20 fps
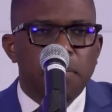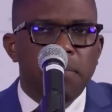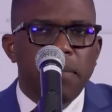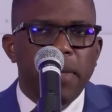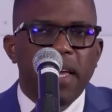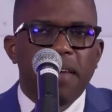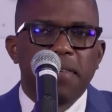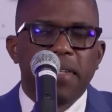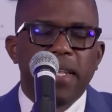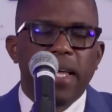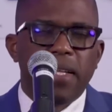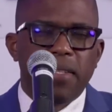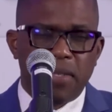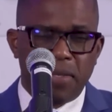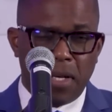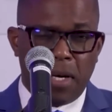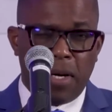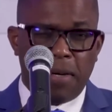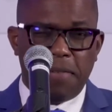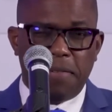evidence
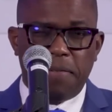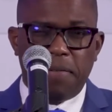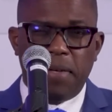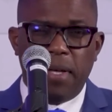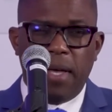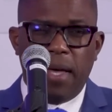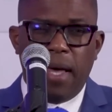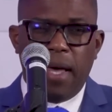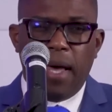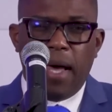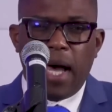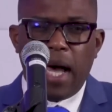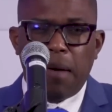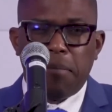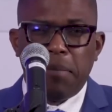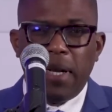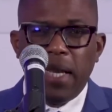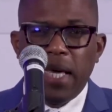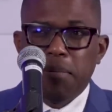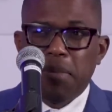of
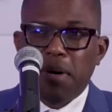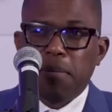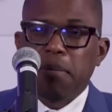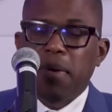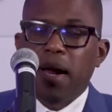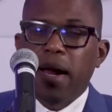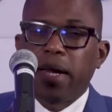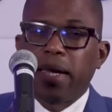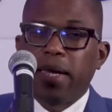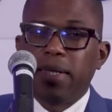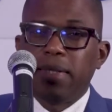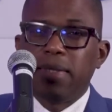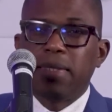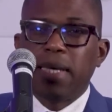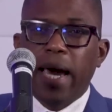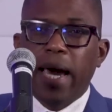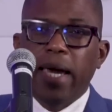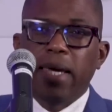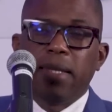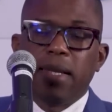labor market
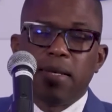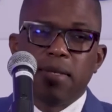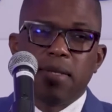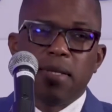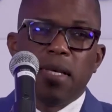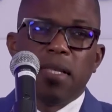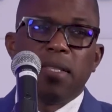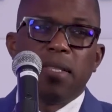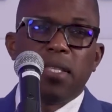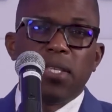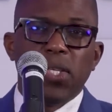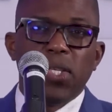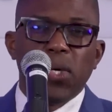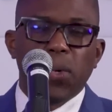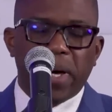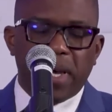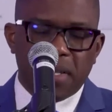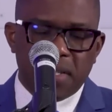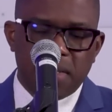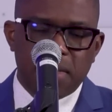tightness in the
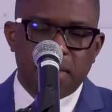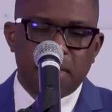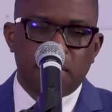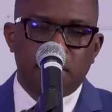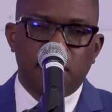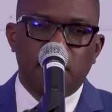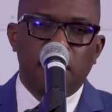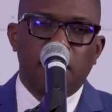US,